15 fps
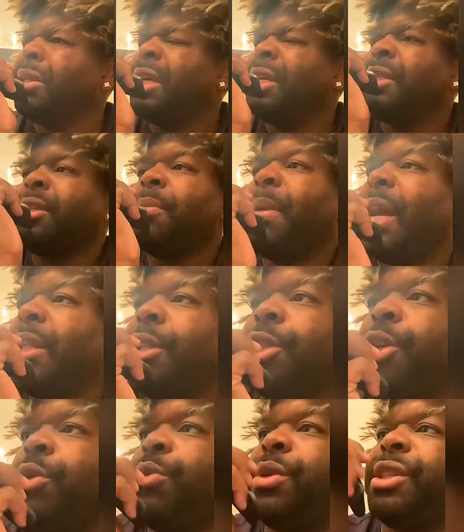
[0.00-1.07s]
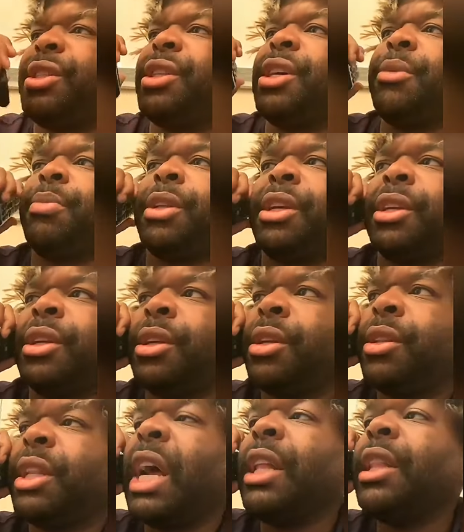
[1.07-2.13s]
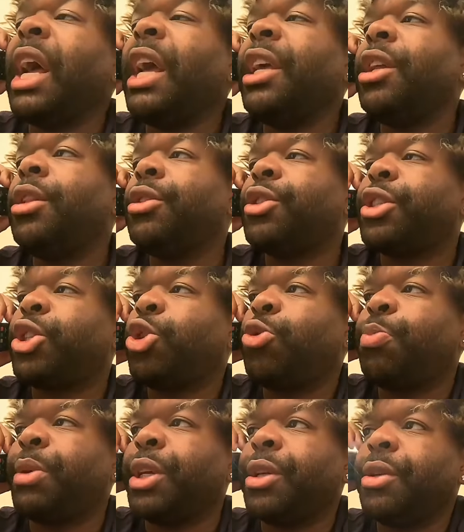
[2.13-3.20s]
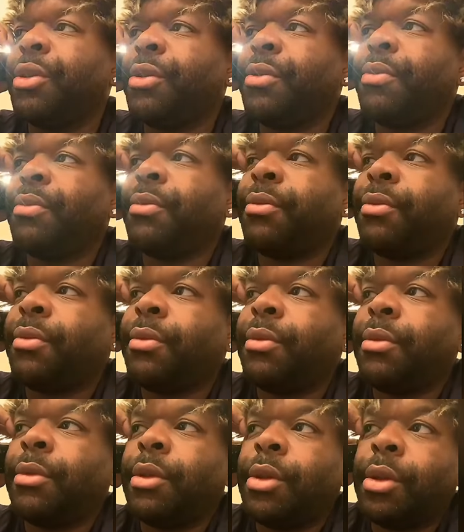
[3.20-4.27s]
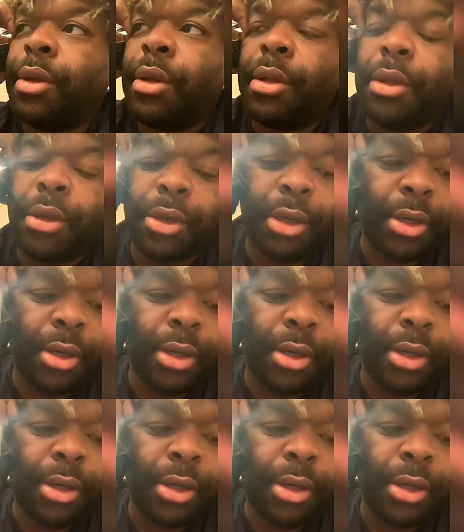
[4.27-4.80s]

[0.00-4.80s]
Think somebody doing something. Not now you look stupid. Girl, he was born looking like that.